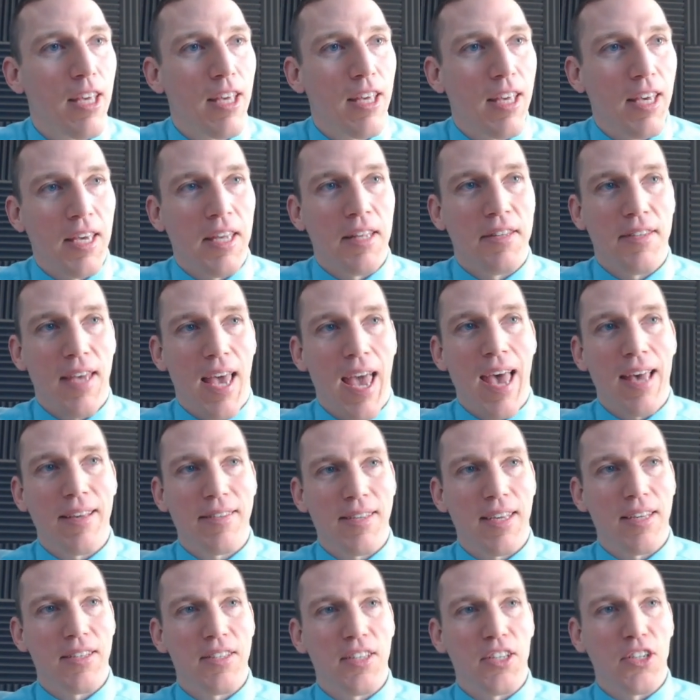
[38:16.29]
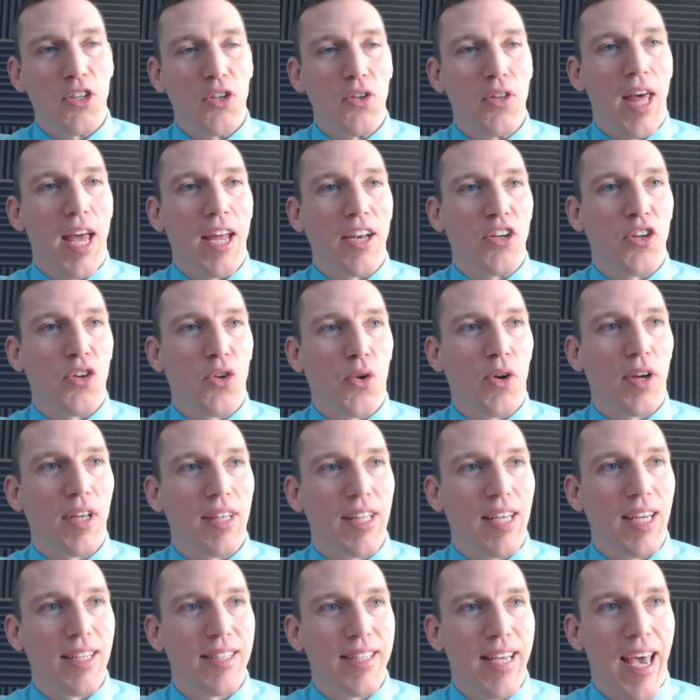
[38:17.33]
It's asked us to do that during
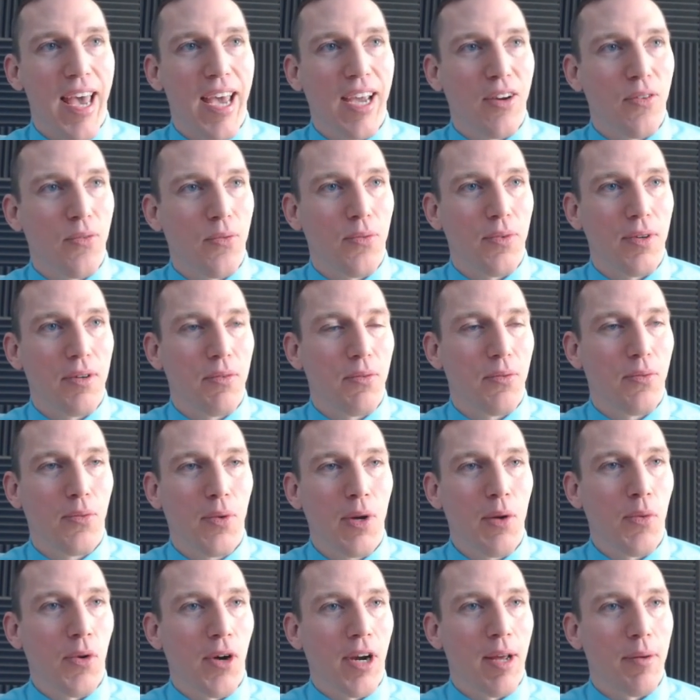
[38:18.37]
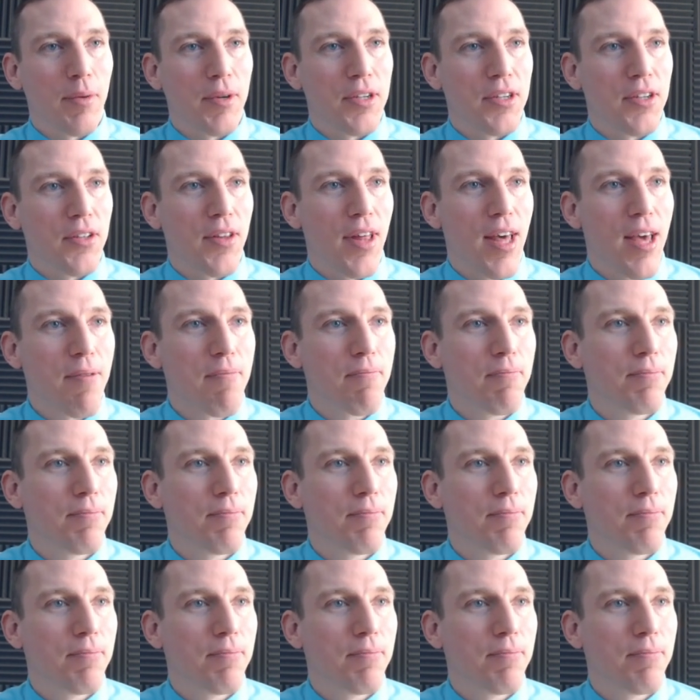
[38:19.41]
the attack. We, we weren't able to do that.